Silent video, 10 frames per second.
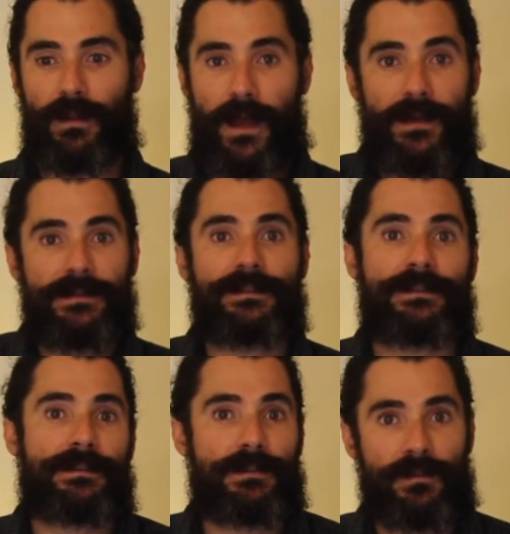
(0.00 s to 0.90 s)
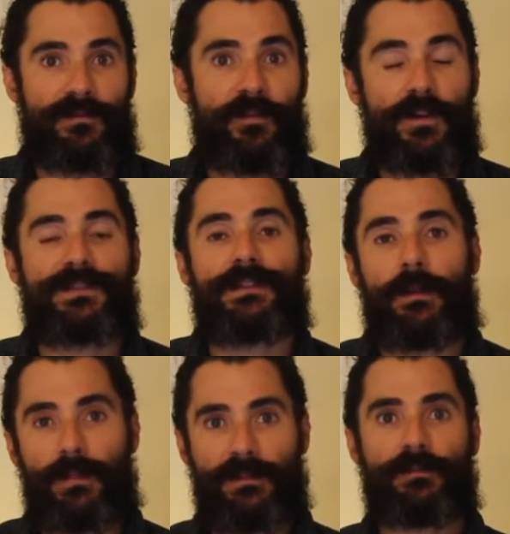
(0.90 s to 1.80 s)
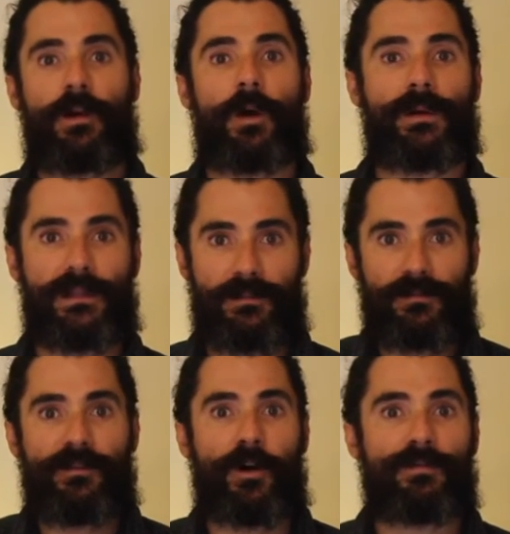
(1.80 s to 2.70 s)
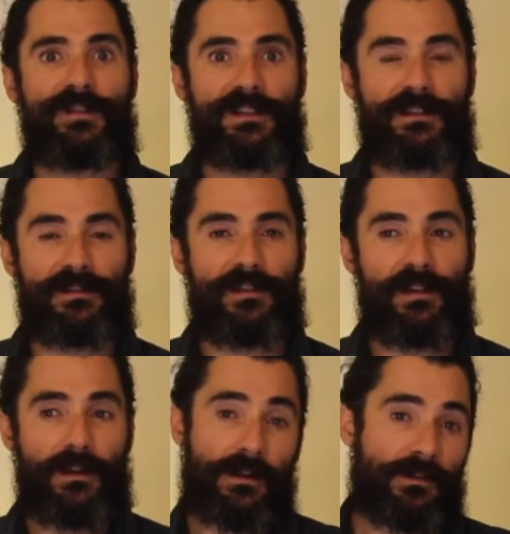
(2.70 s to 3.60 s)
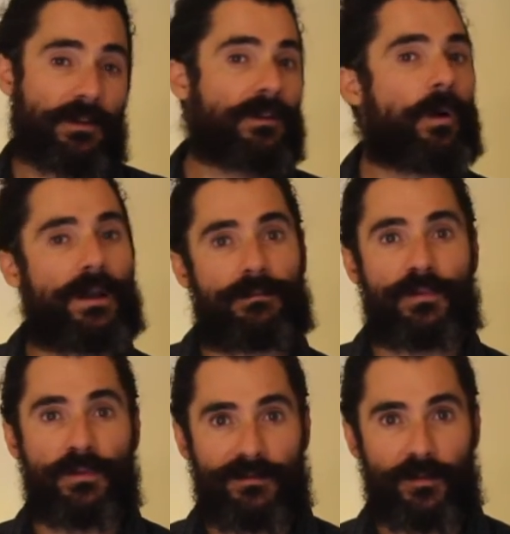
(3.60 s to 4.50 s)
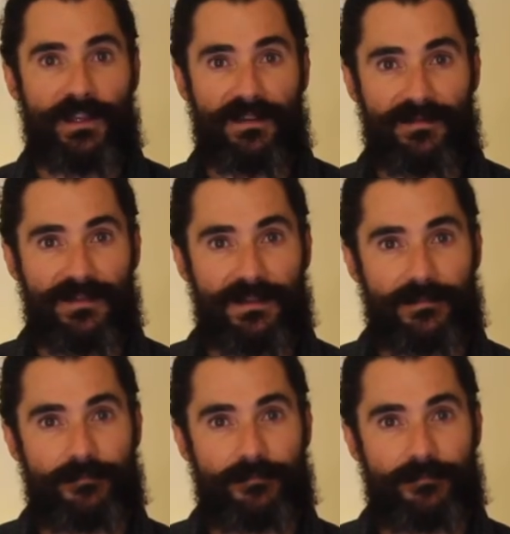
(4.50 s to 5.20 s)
as the first step in growing and evolving, and so quite a beautiful gift.